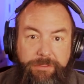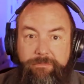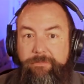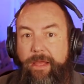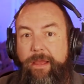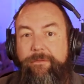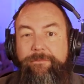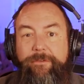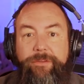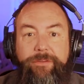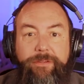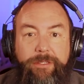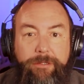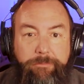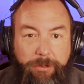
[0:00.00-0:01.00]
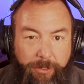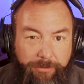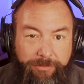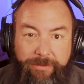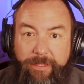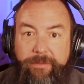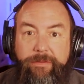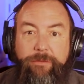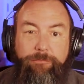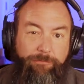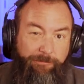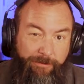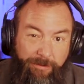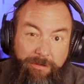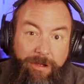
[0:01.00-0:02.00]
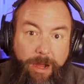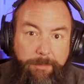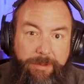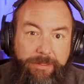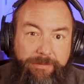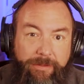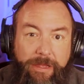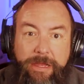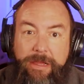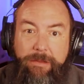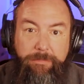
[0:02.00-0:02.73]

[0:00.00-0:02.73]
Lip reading: and every single post gets real comments,